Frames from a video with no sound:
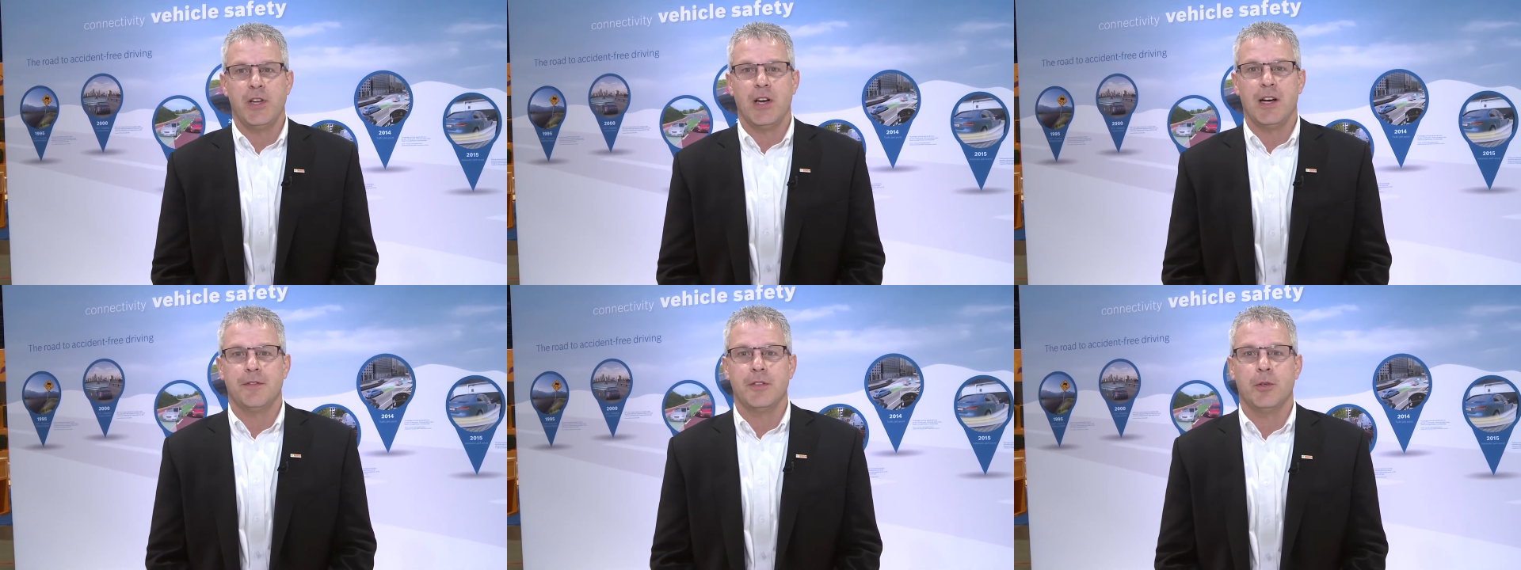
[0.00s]

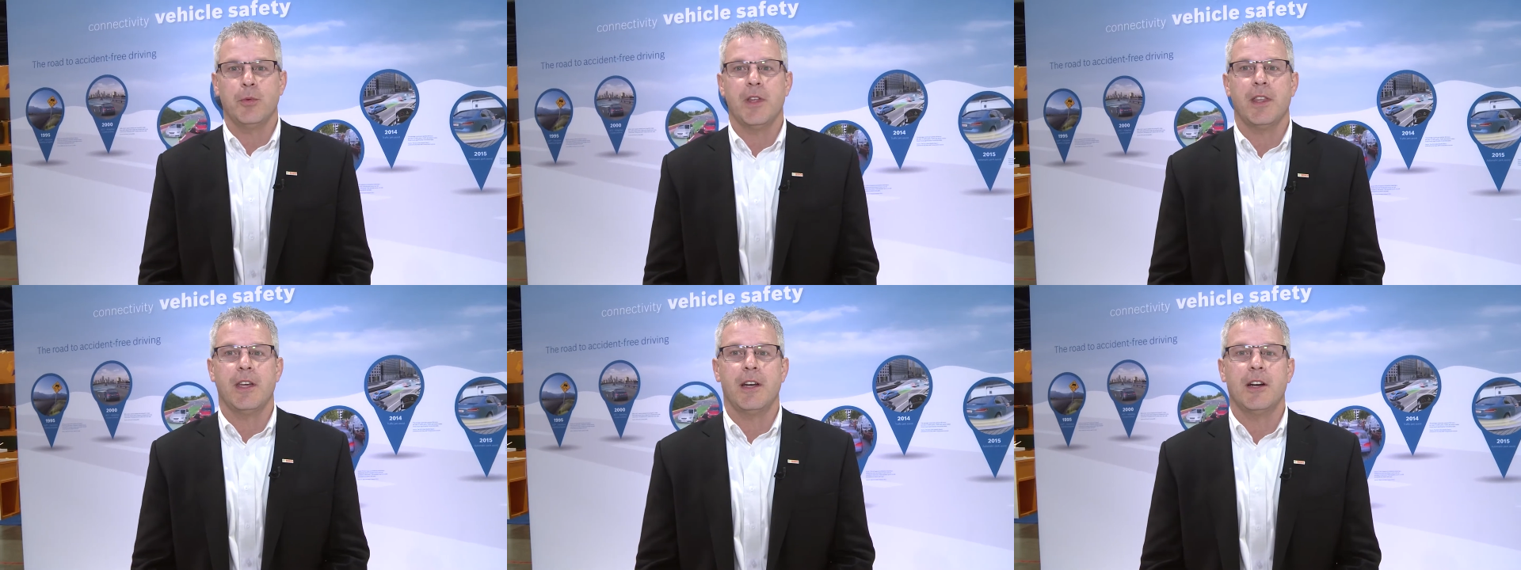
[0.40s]
offer
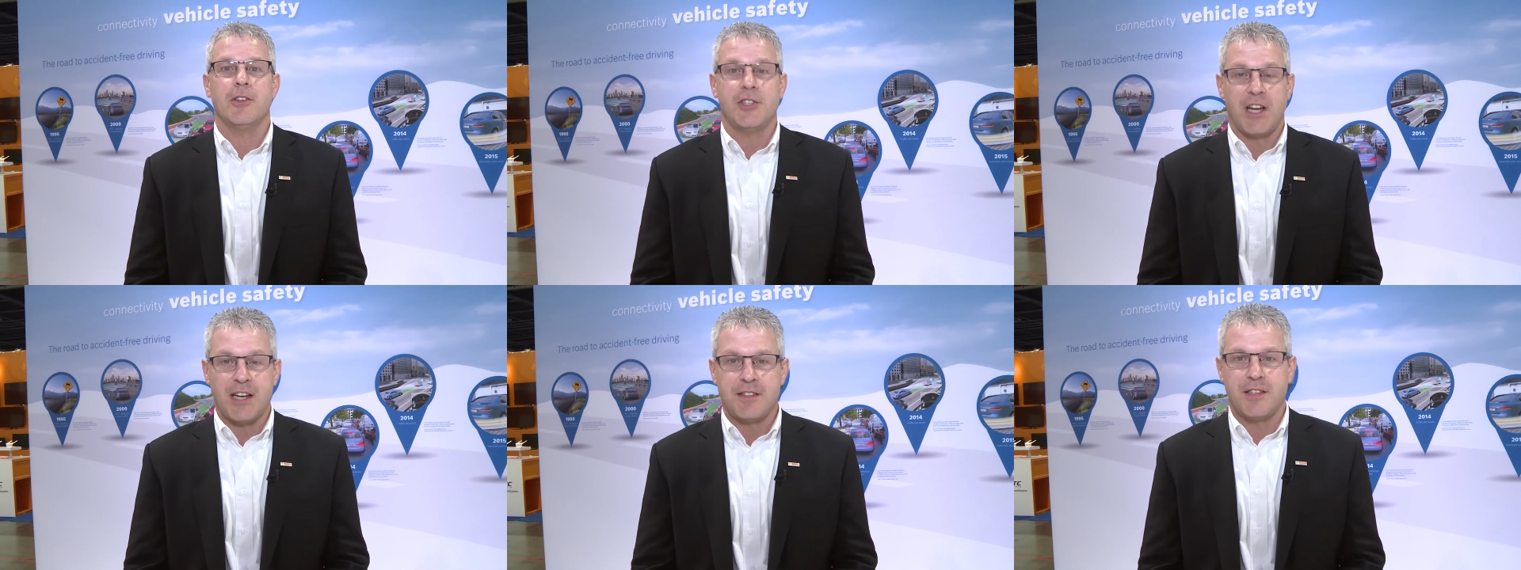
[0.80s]
within our
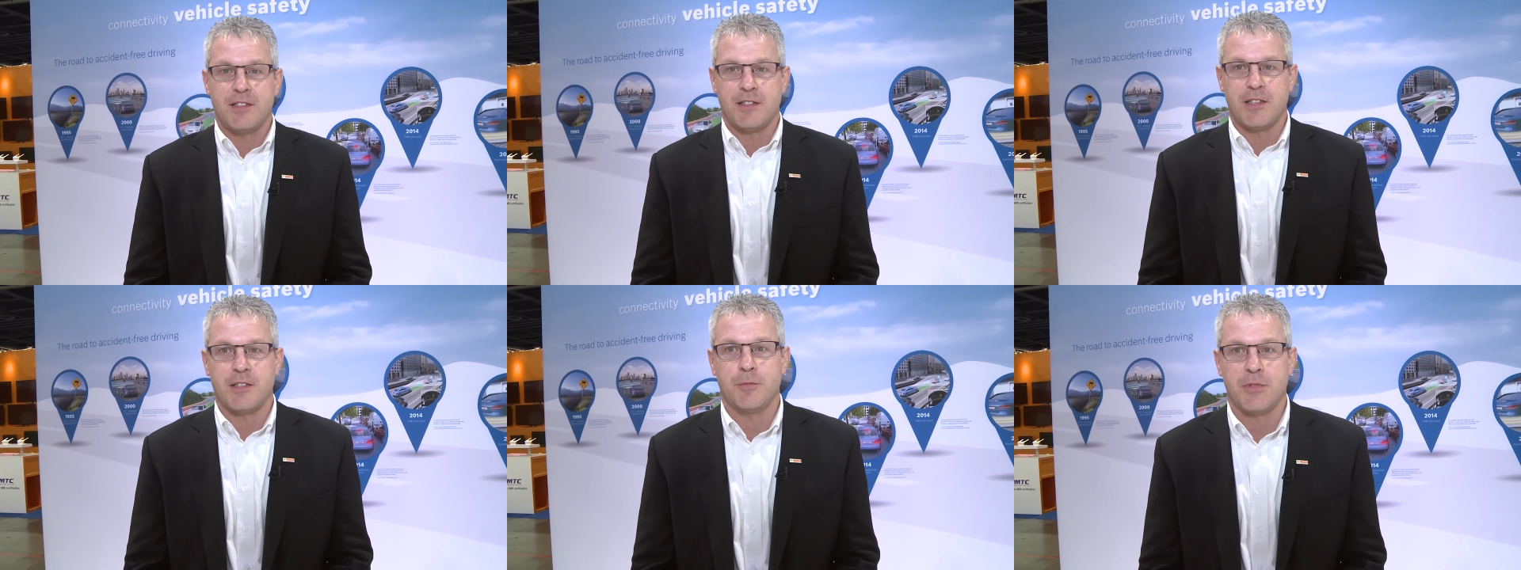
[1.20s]
Chassis
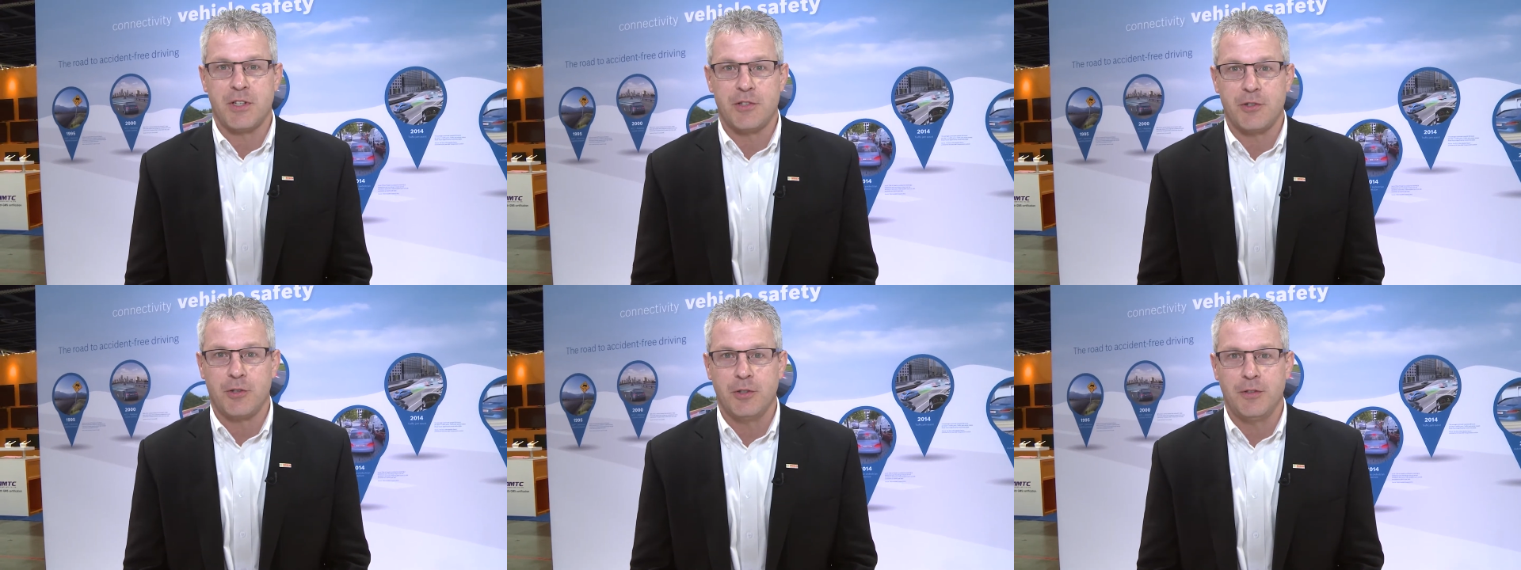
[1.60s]
Systems
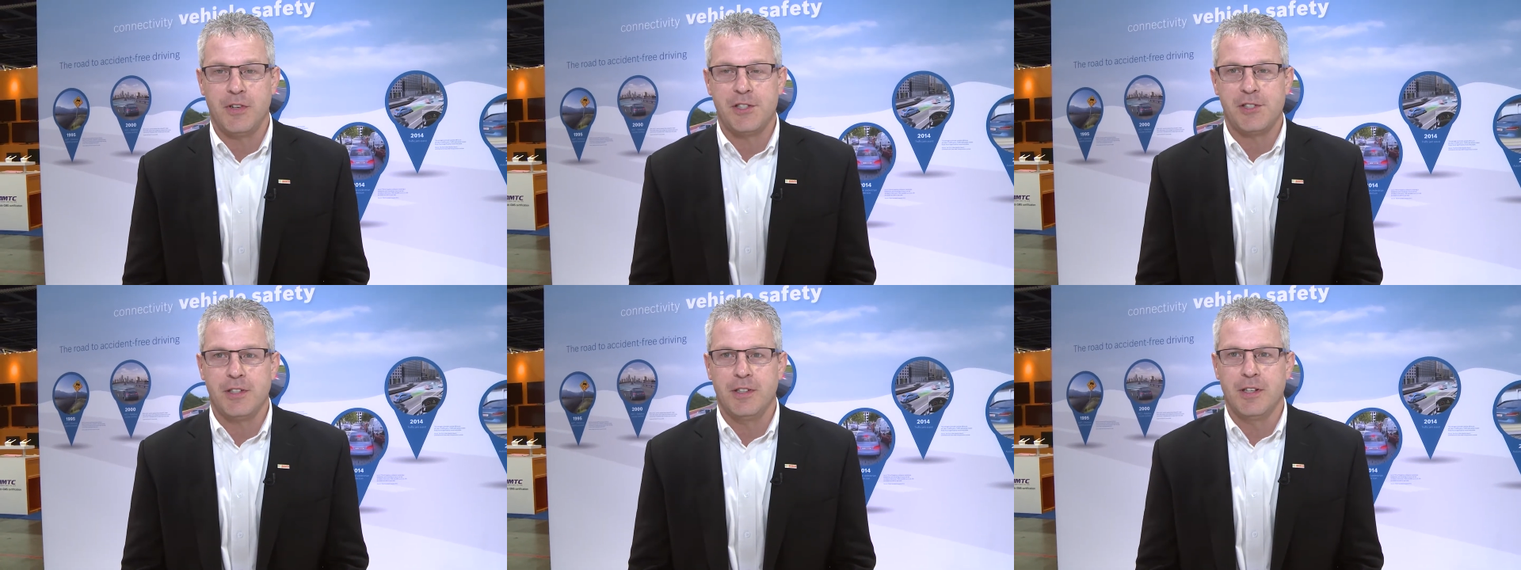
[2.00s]
Control
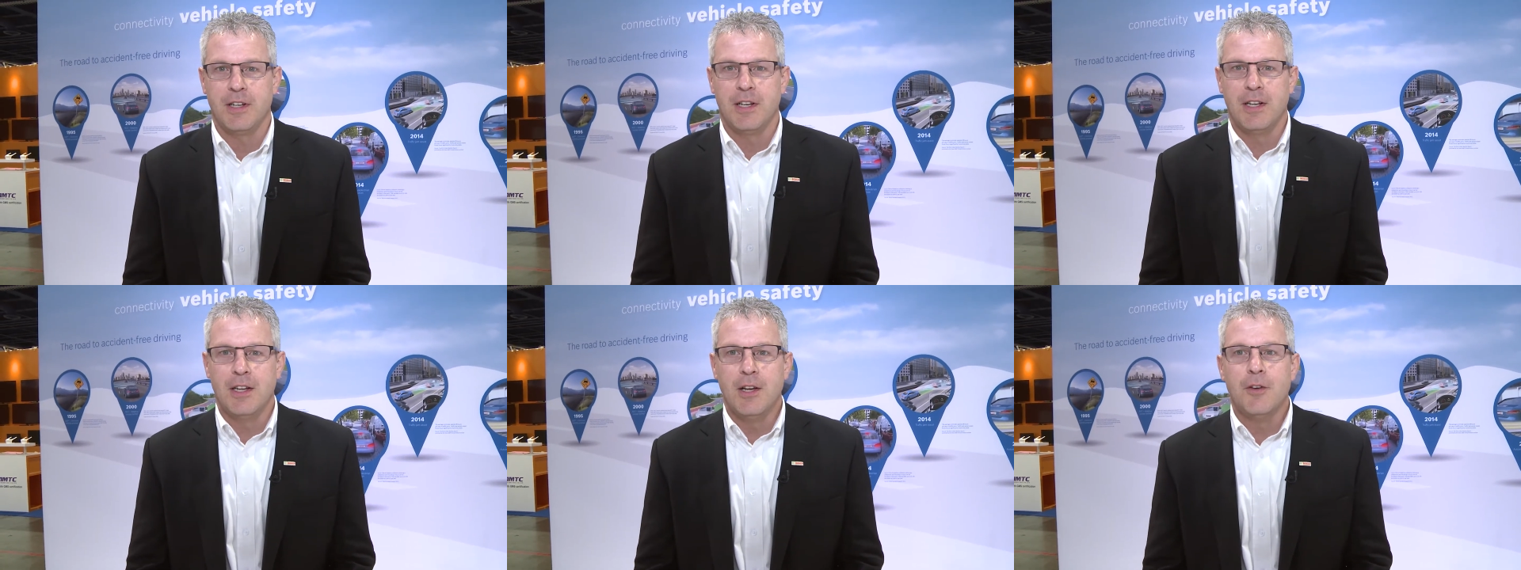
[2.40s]
division.
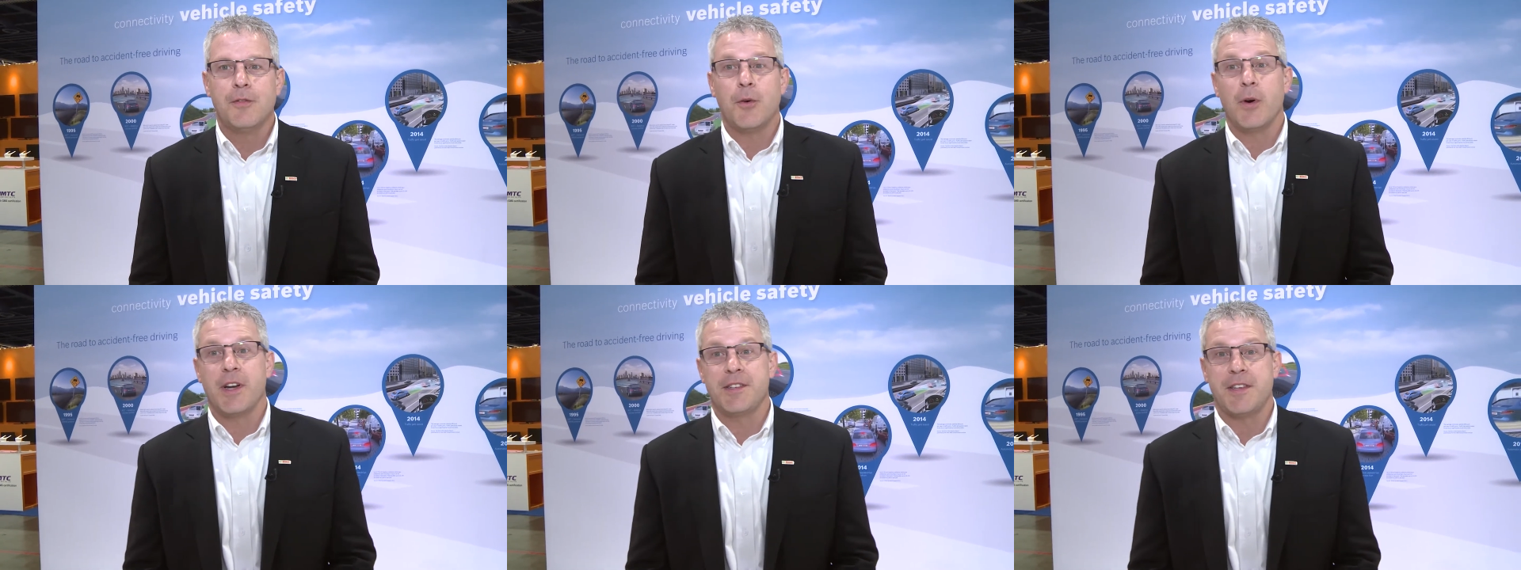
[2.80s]

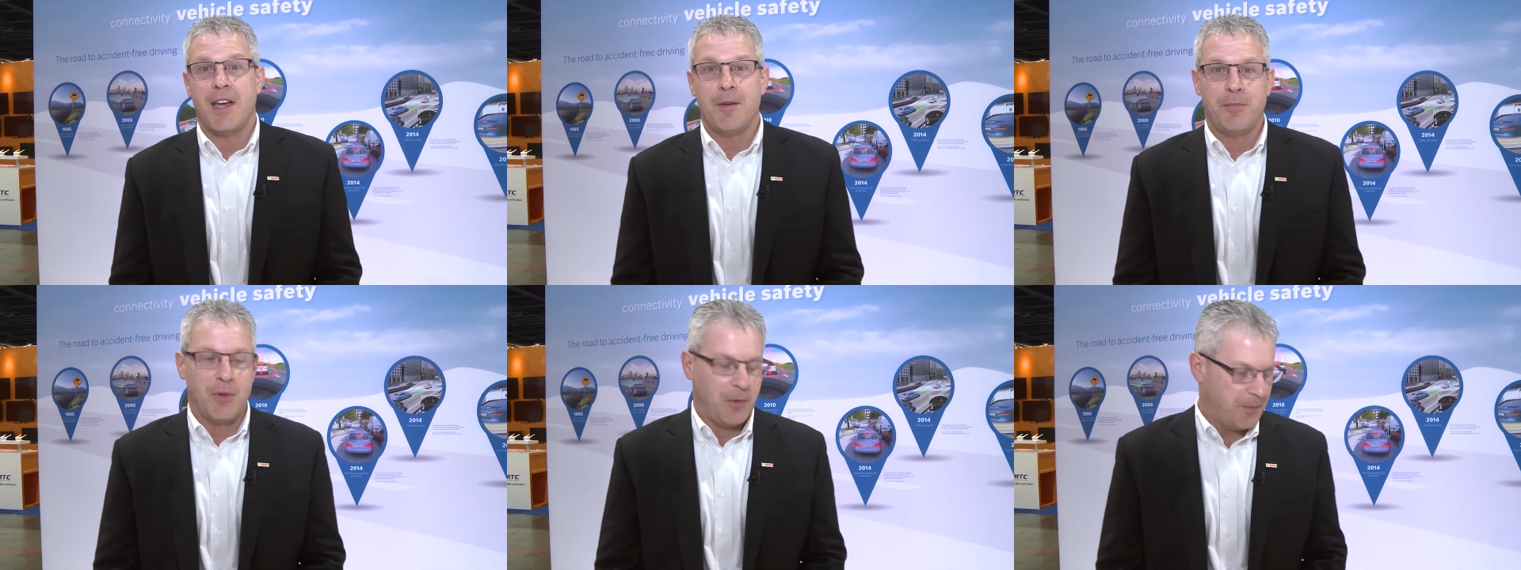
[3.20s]
For
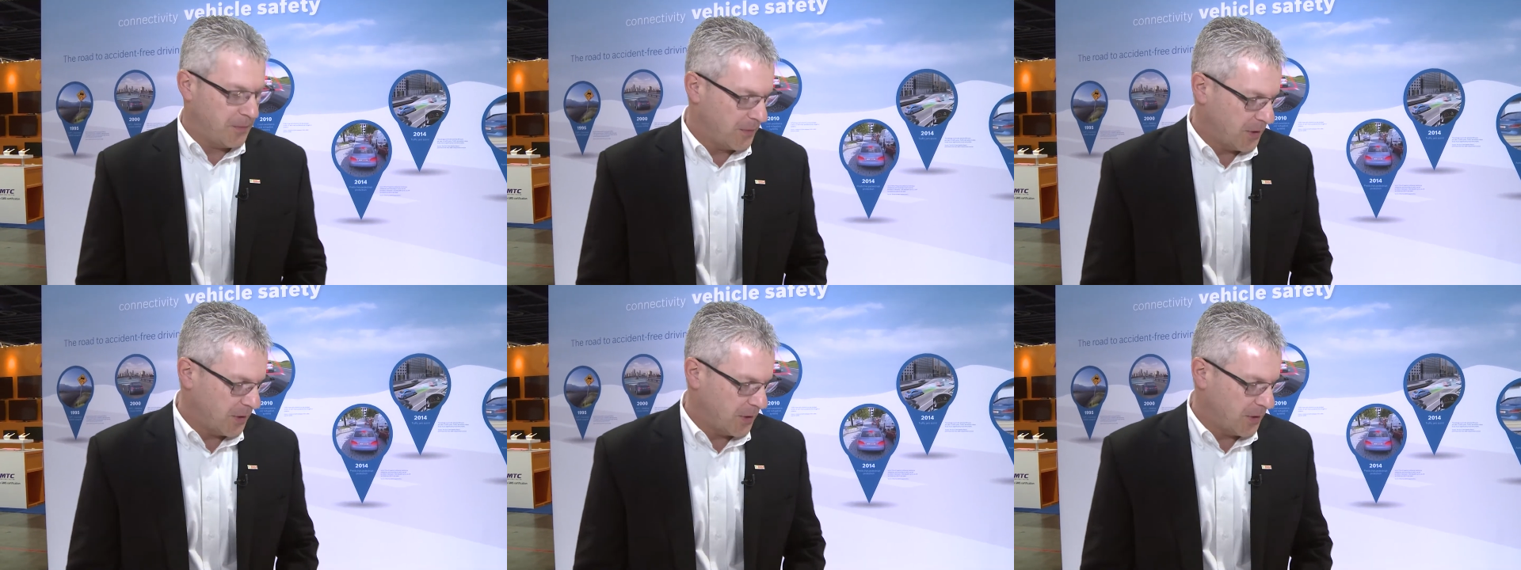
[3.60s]
example,